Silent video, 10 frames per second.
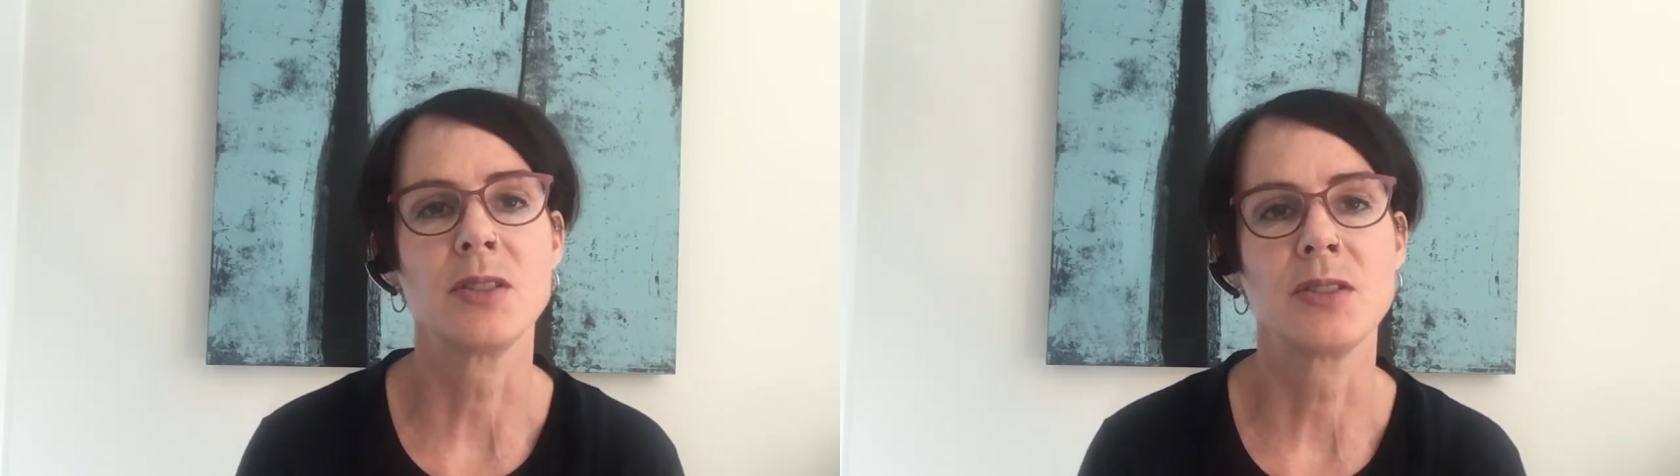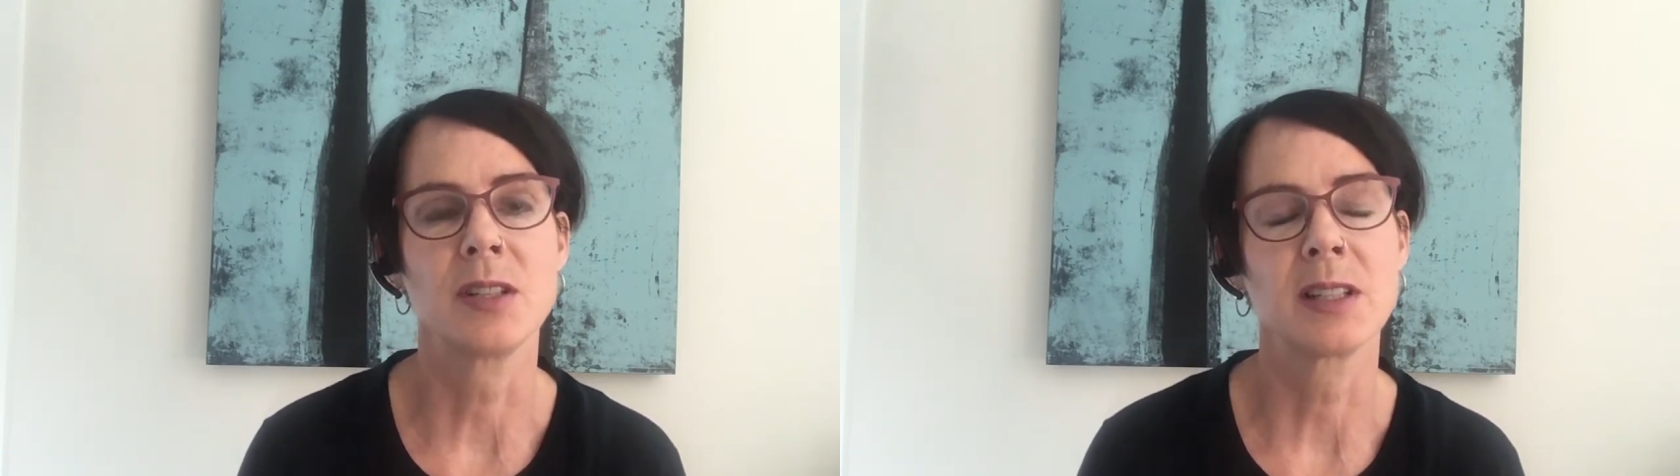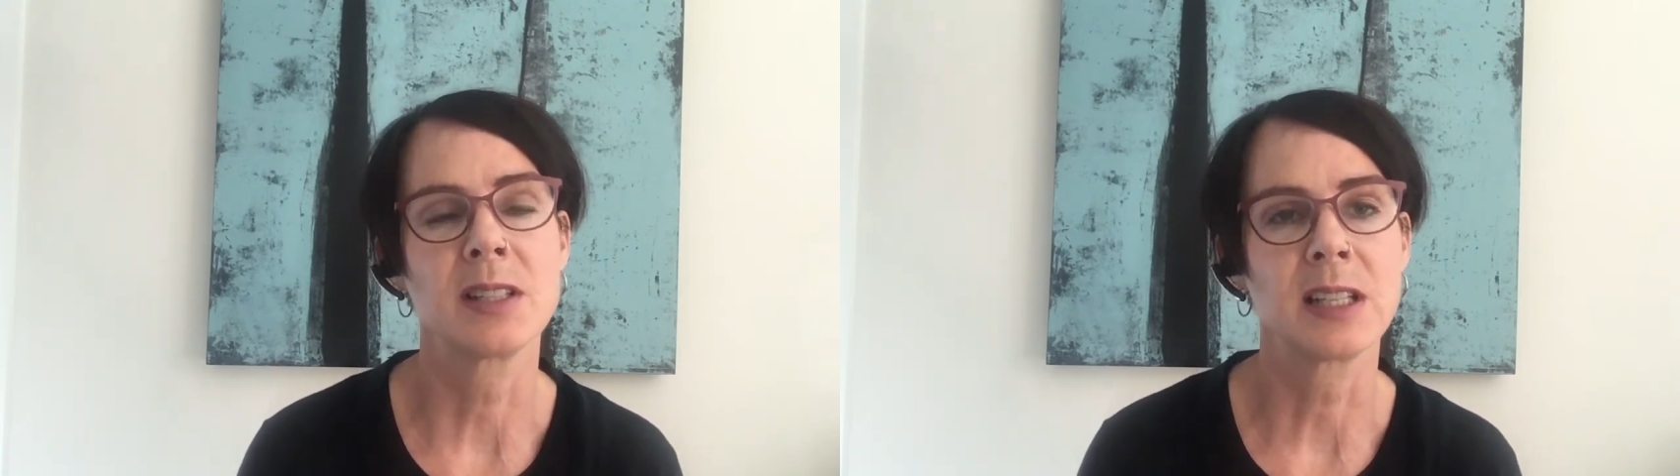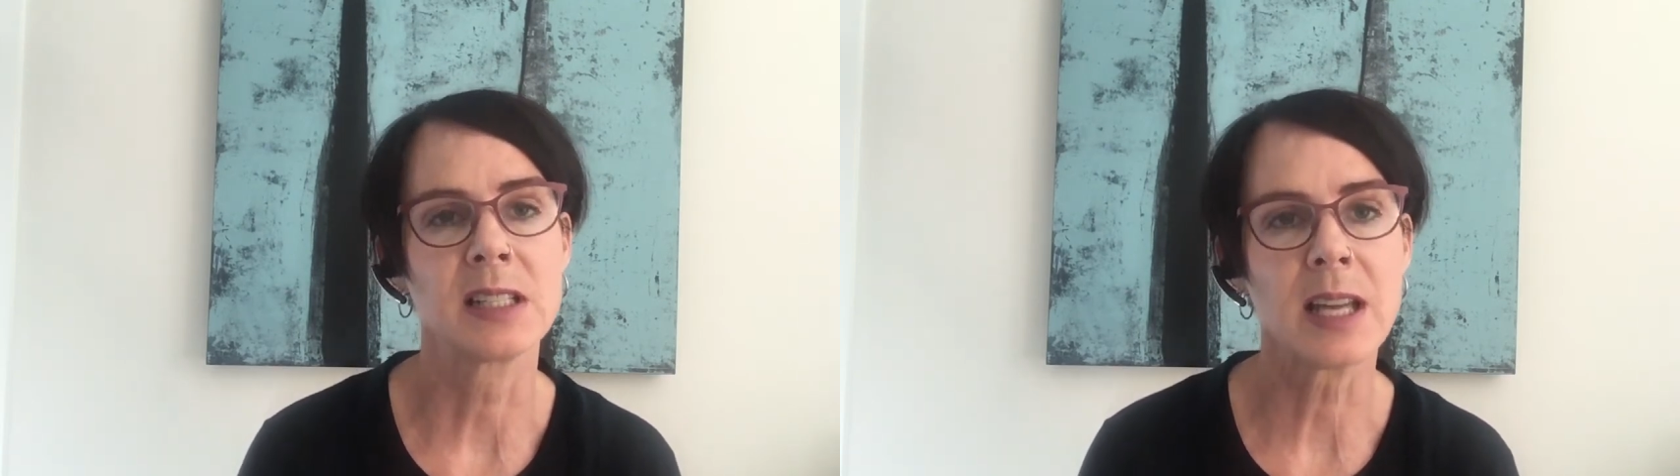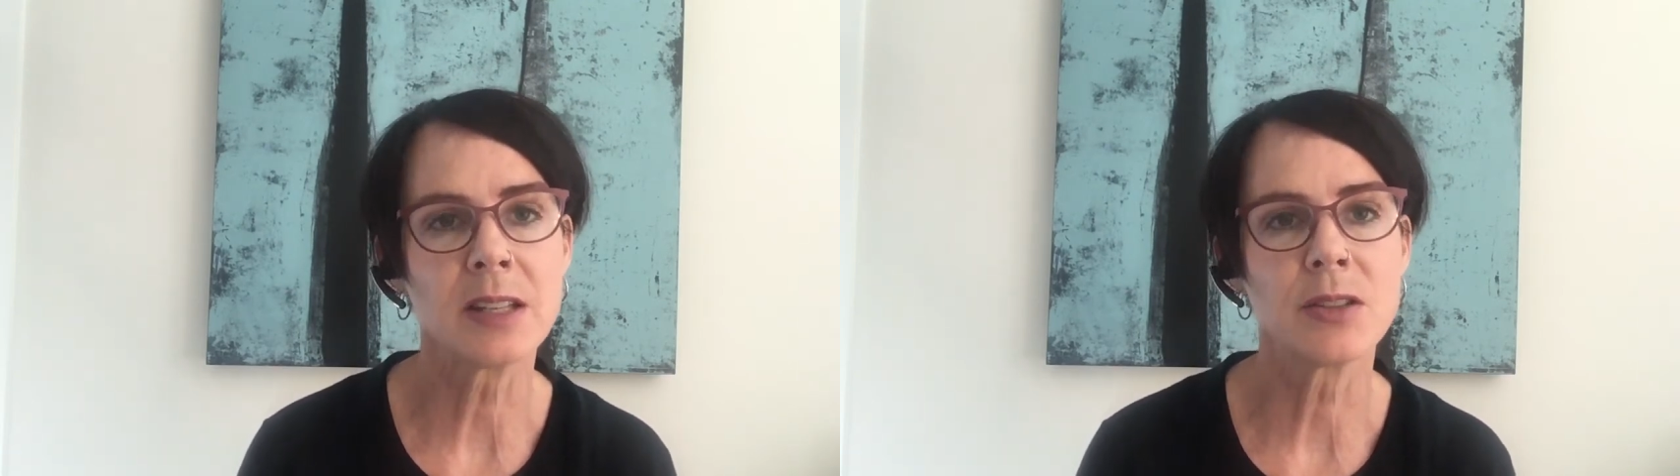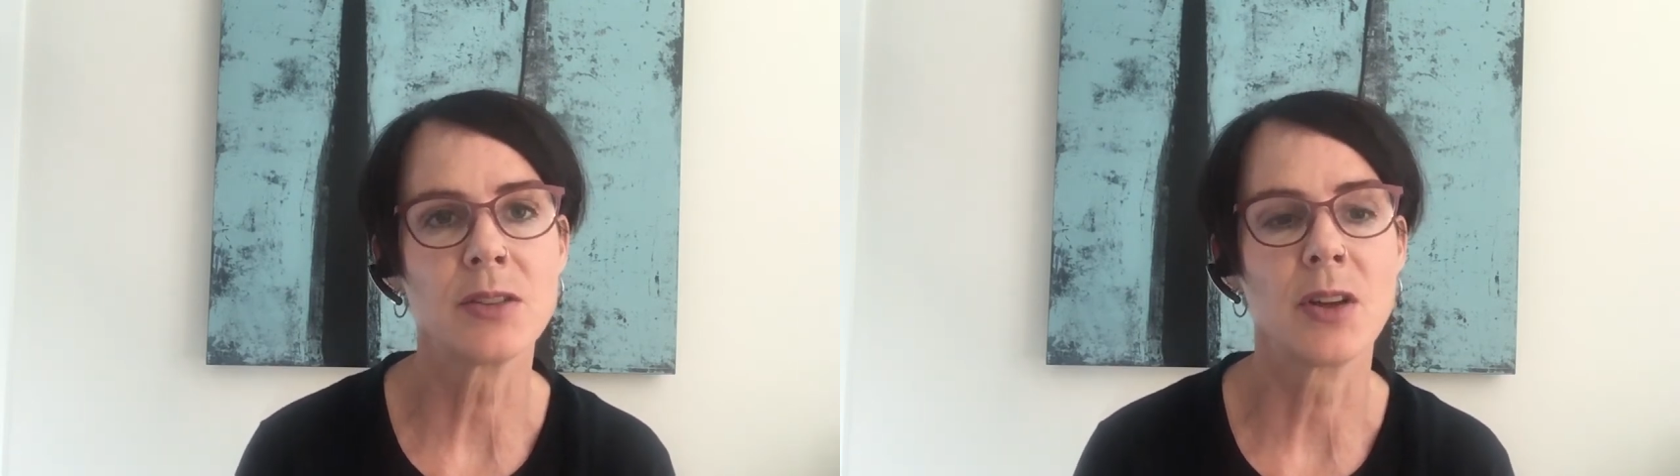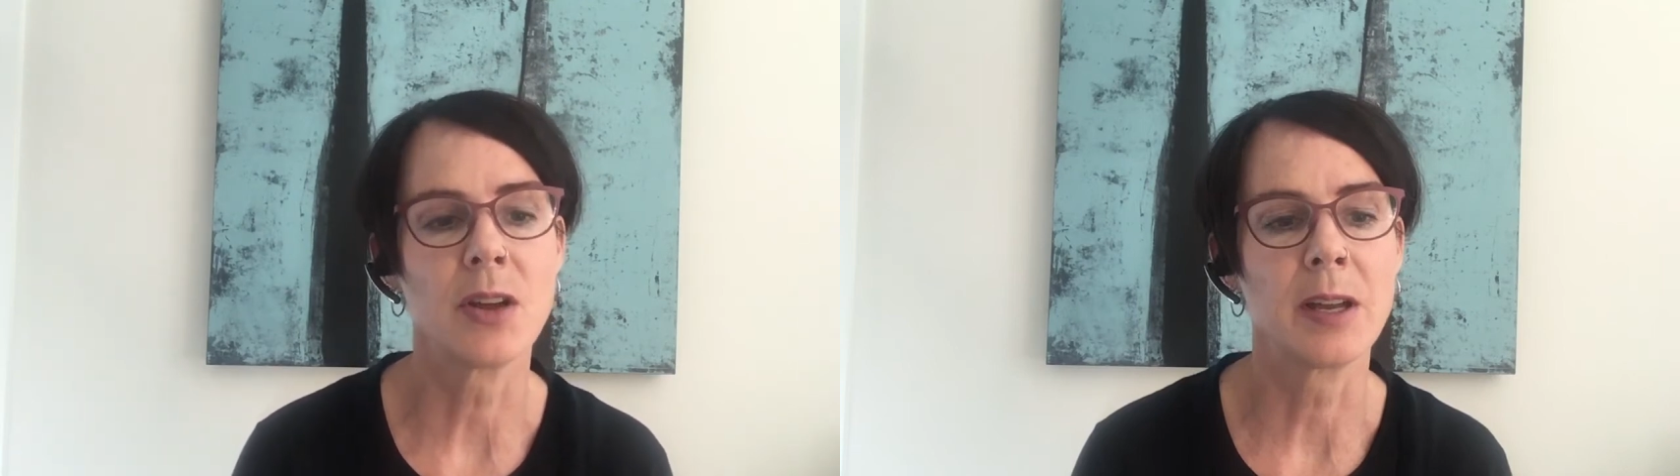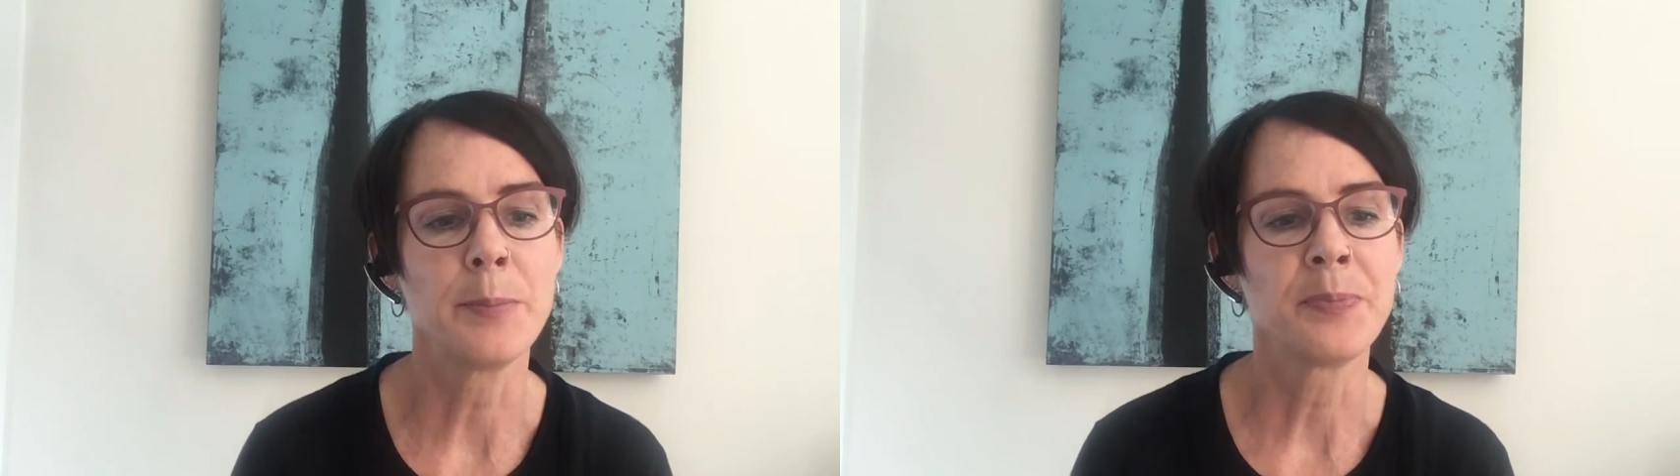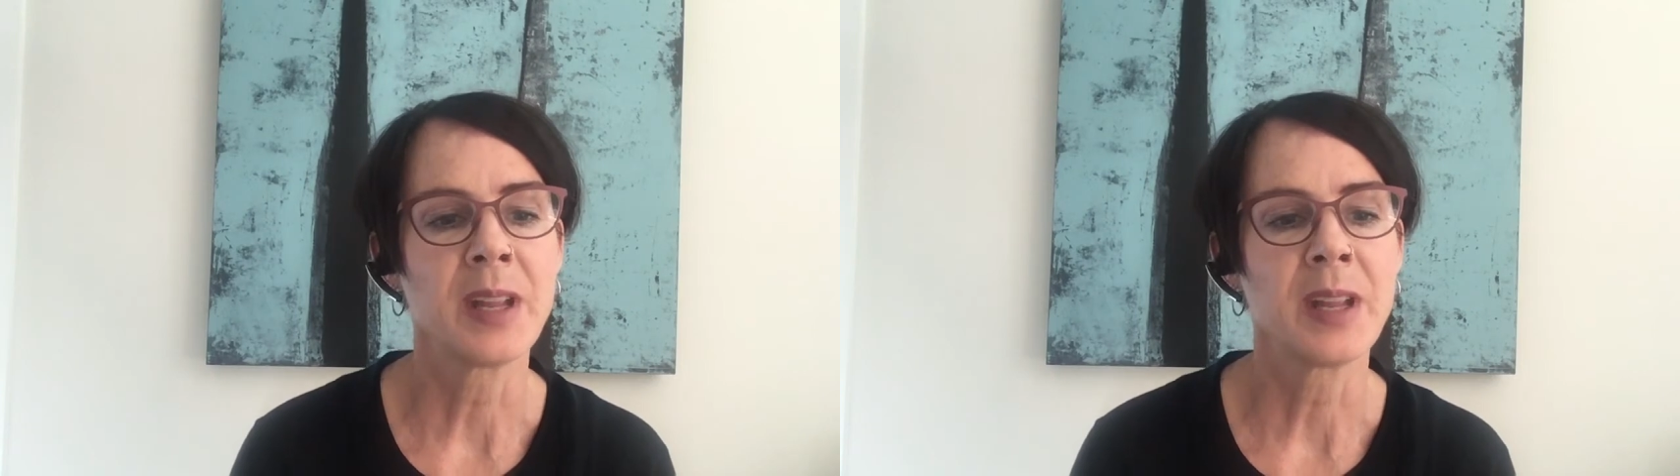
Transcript: is a success or not,